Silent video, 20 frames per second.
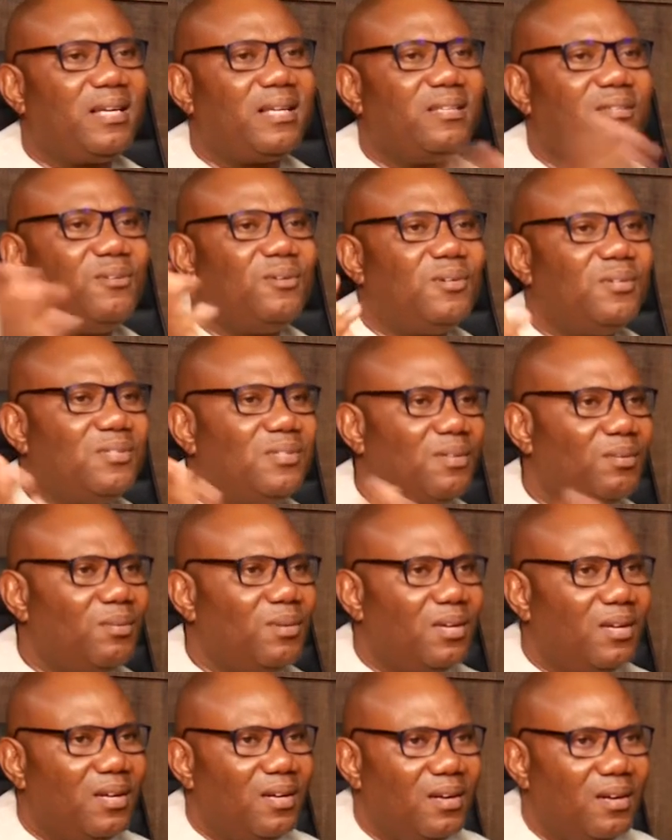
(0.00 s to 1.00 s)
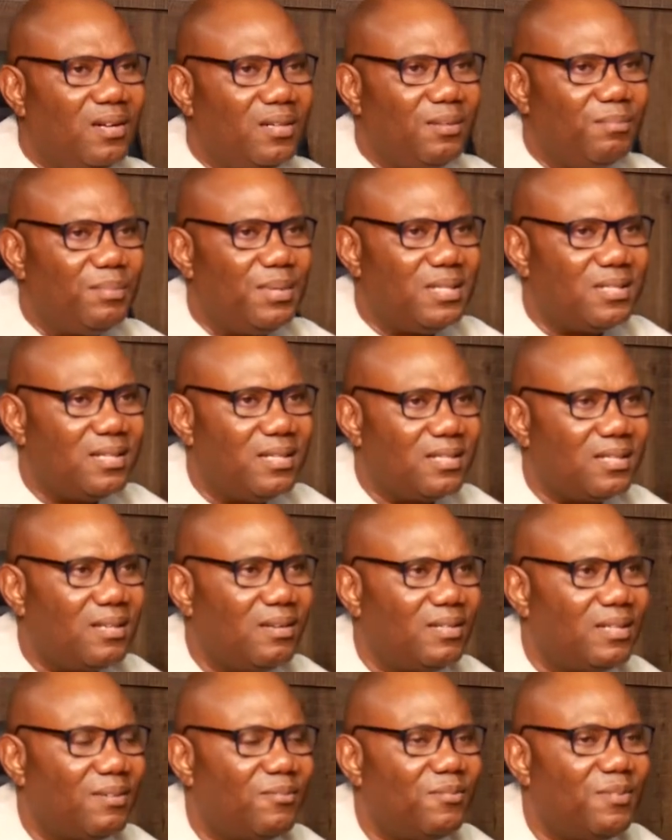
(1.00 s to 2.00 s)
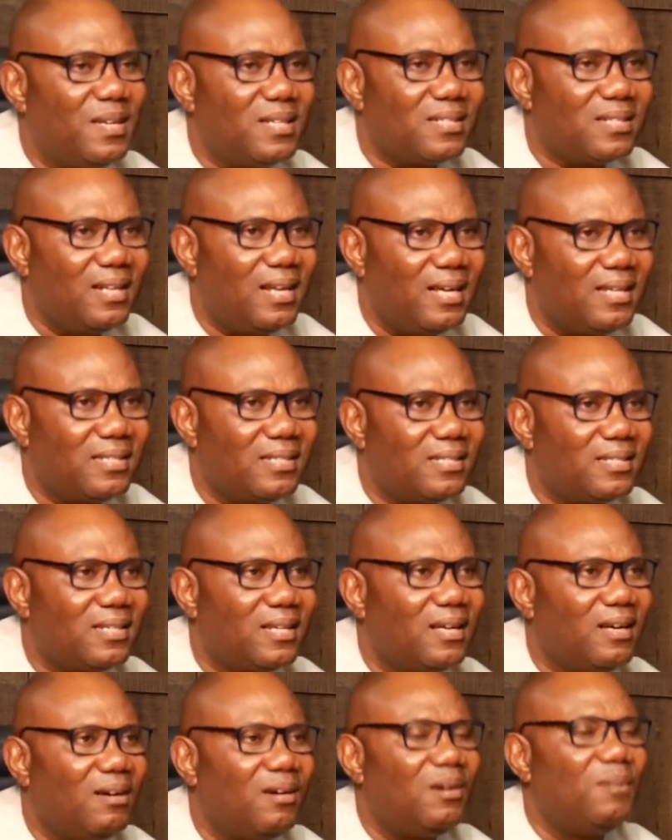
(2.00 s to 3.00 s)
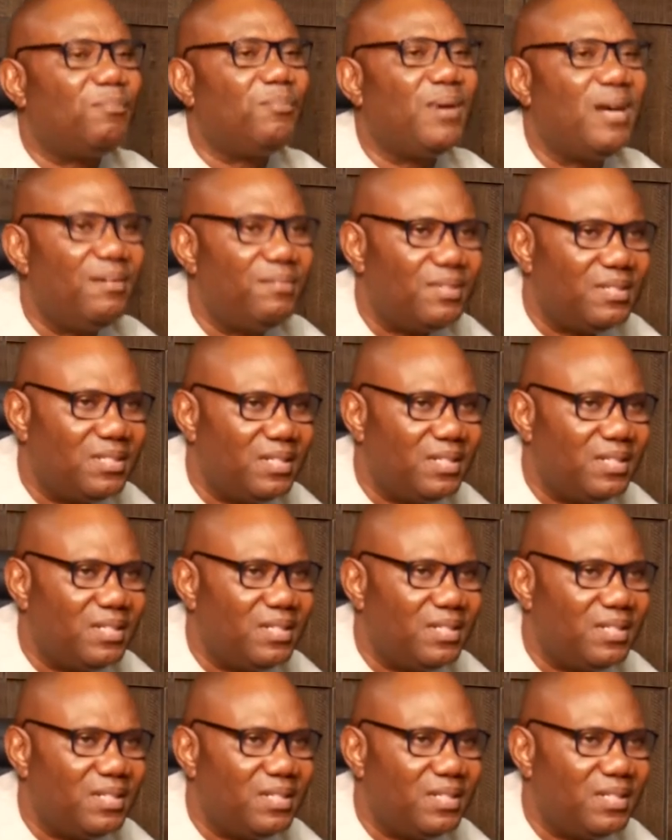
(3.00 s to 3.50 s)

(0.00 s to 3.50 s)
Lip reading: go on the business, on a first class or a private